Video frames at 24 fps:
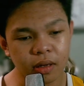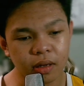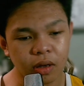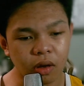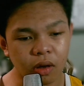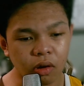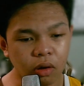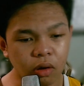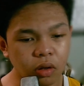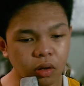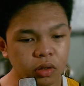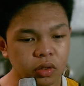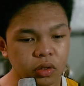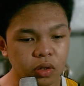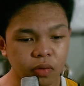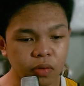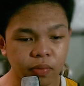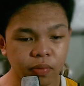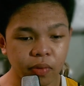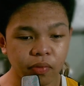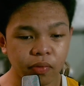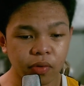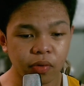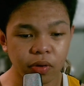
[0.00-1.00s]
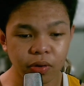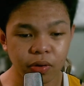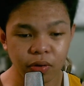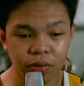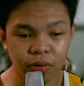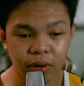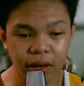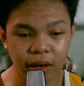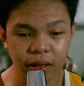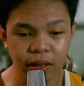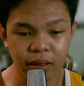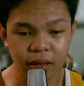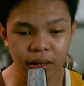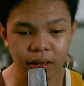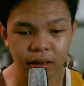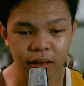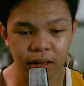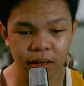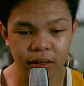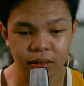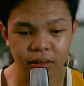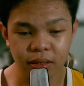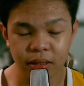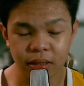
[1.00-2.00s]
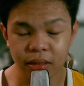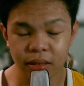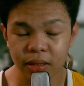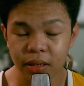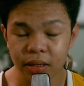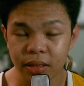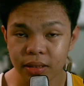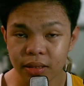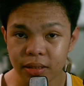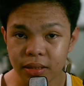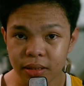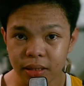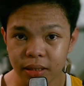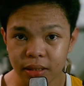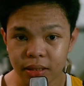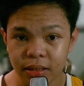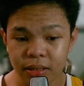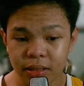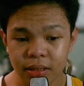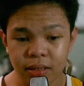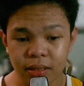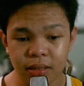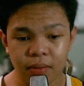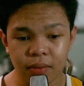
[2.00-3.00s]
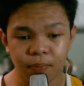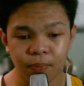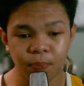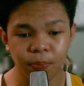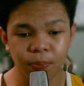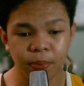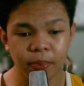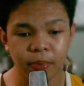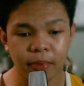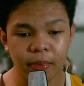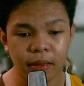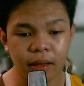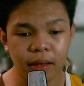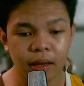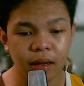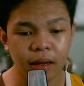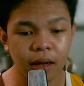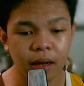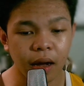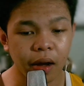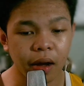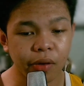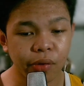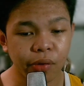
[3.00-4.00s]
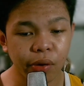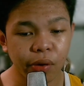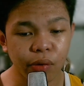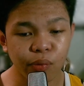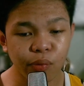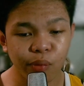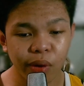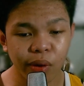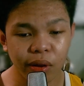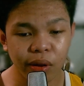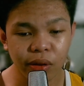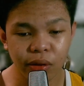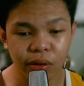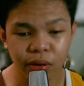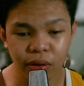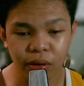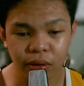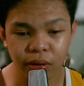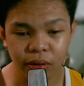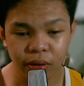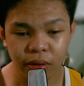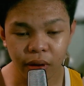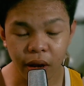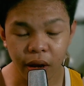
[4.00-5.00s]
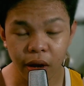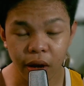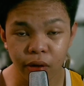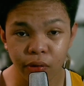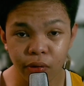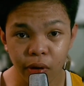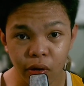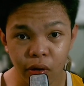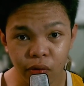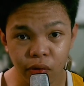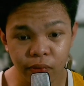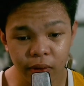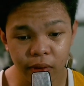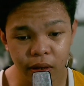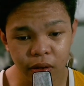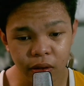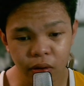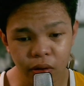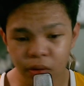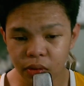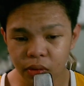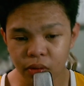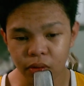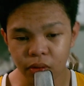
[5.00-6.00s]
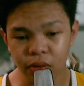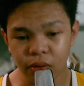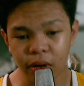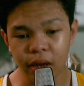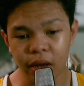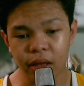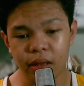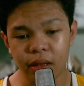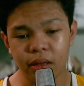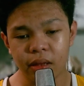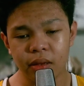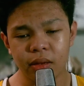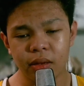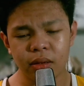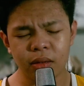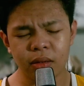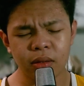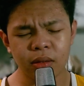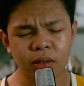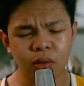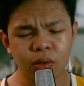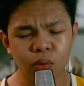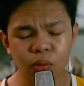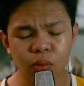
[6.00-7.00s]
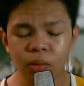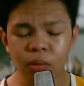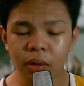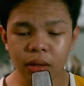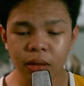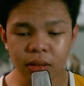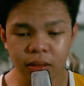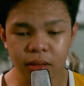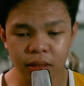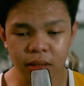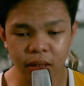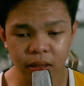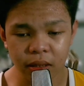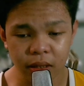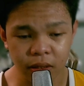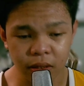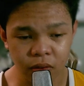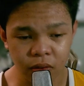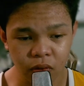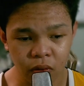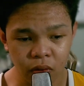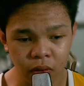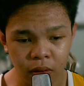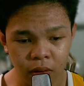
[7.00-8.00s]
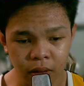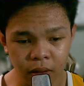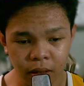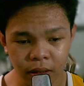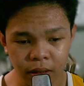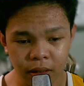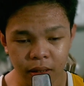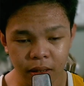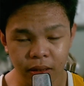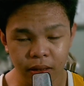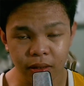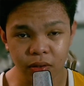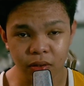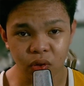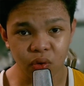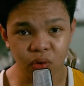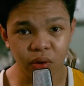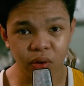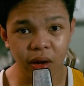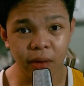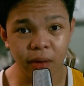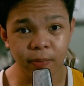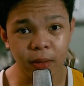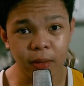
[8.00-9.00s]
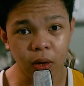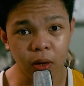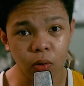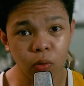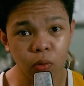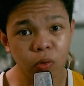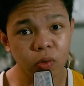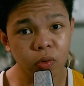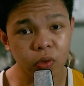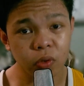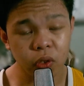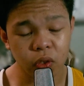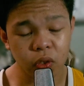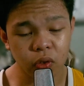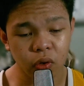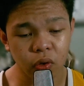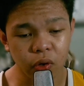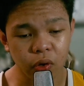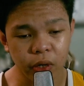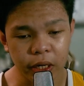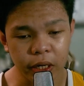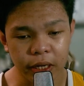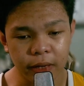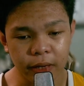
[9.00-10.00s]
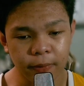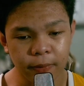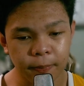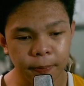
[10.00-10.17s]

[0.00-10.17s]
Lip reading: Also, before you write the 10 sentences, I recommend you to write just one sentence only that describe the whole story.